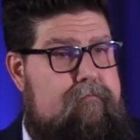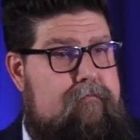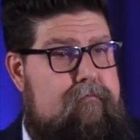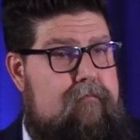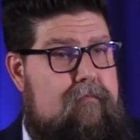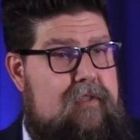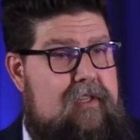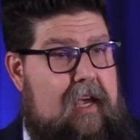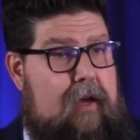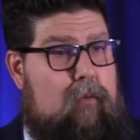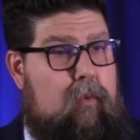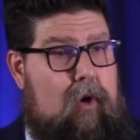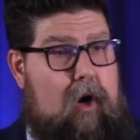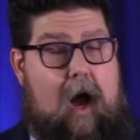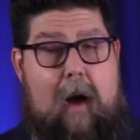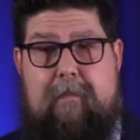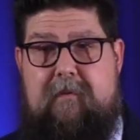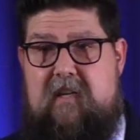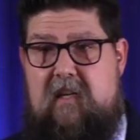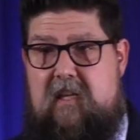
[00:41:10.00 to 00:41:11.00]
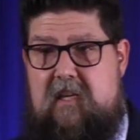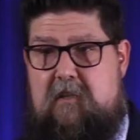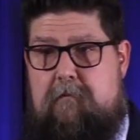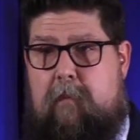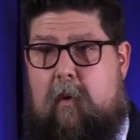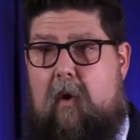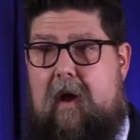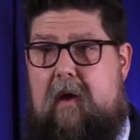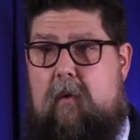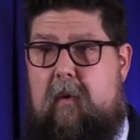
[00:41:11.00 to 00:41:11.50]
It's like we're up to this
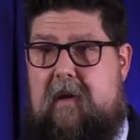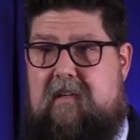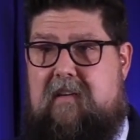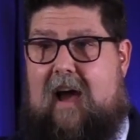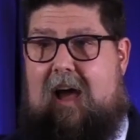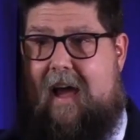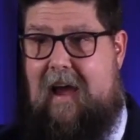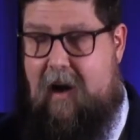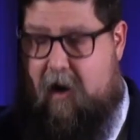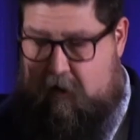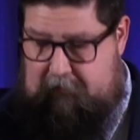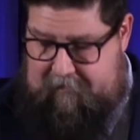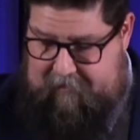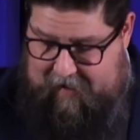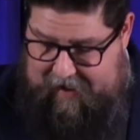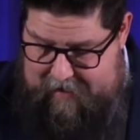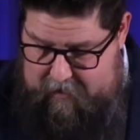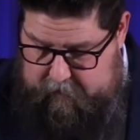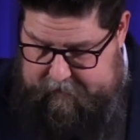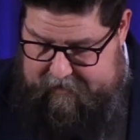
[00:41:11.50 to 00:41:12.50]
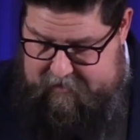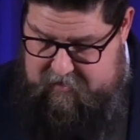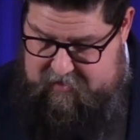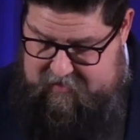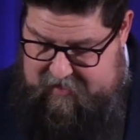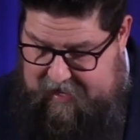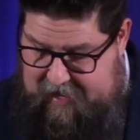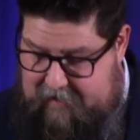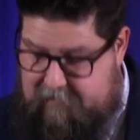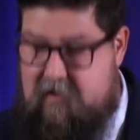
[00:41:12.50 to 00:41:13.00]
point, we die, our file gets
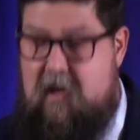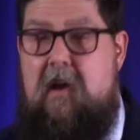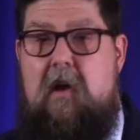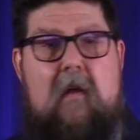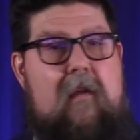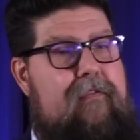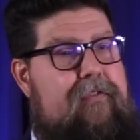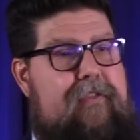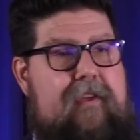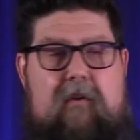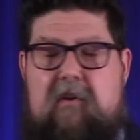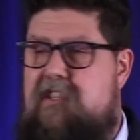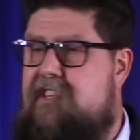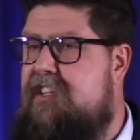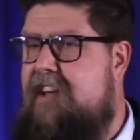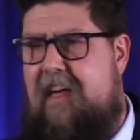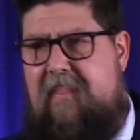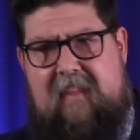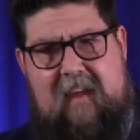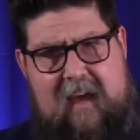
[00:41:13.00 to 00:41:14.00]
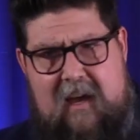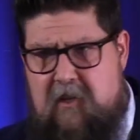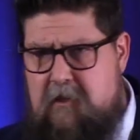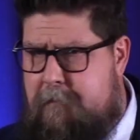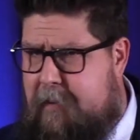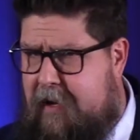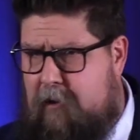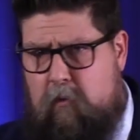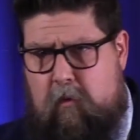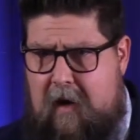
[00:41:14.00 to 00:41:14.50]
saved. There is nothing else
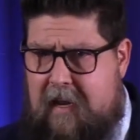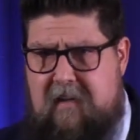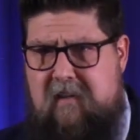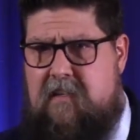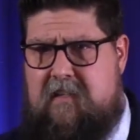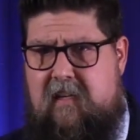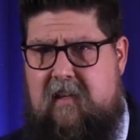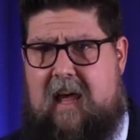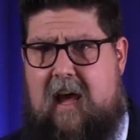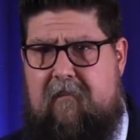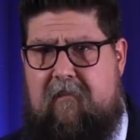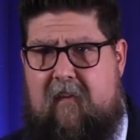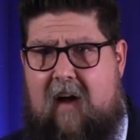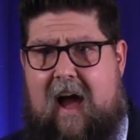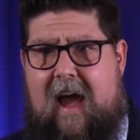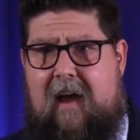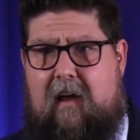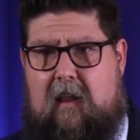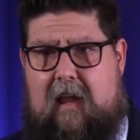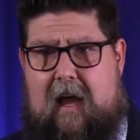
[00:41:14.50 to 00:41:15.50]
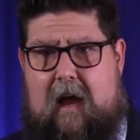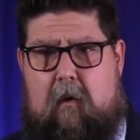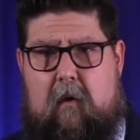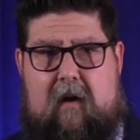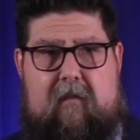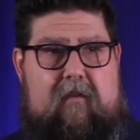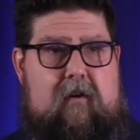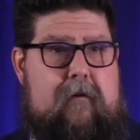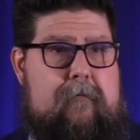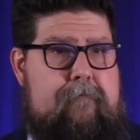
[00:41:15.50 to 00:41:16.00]
being written to that file,
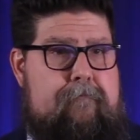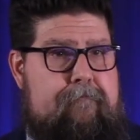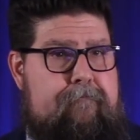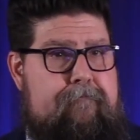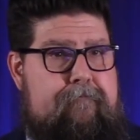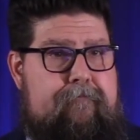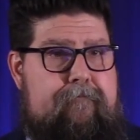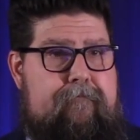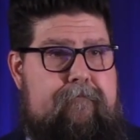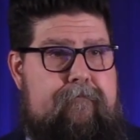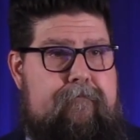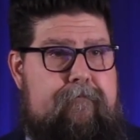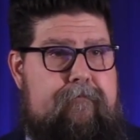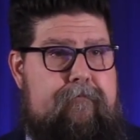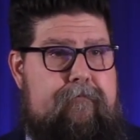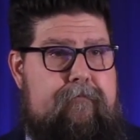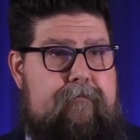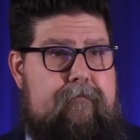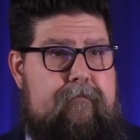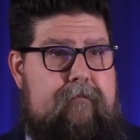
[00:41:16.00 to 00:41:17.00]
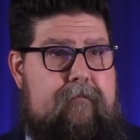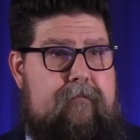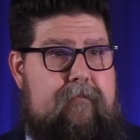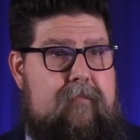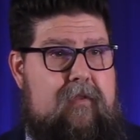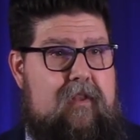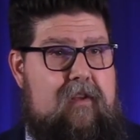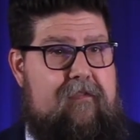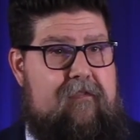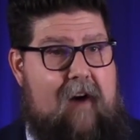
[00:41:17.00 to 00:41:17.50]
however.
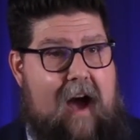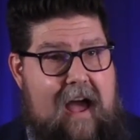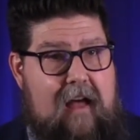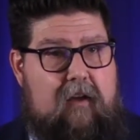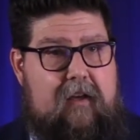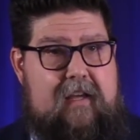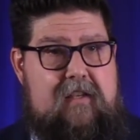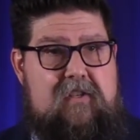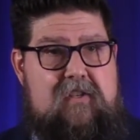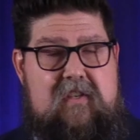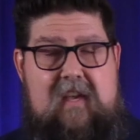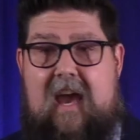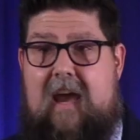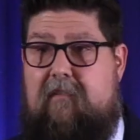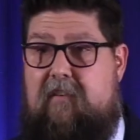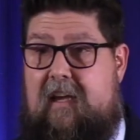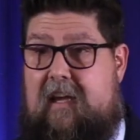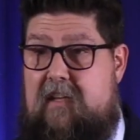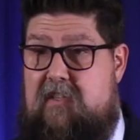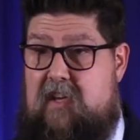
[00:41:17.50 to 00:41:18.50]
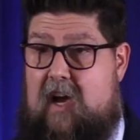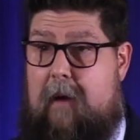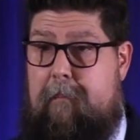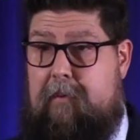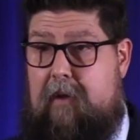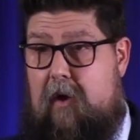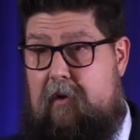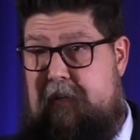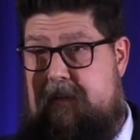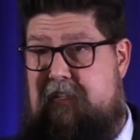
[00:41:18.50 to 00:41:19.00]
The file gets saved. It gets
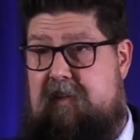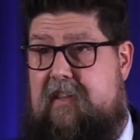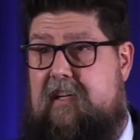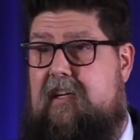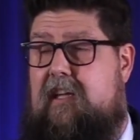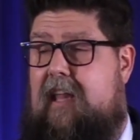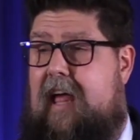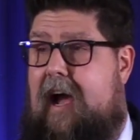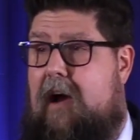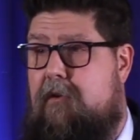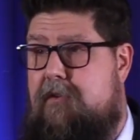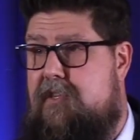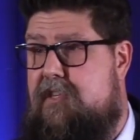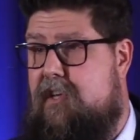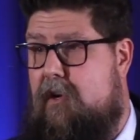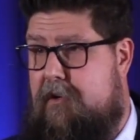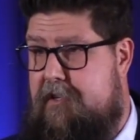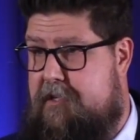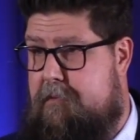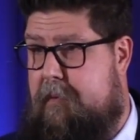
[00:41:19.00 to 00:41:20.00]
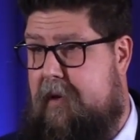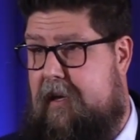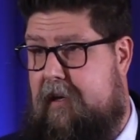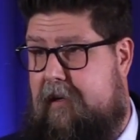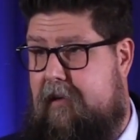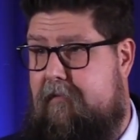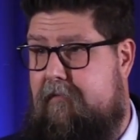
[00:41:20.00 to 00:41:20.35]
uploaded to the cloud, so to speak.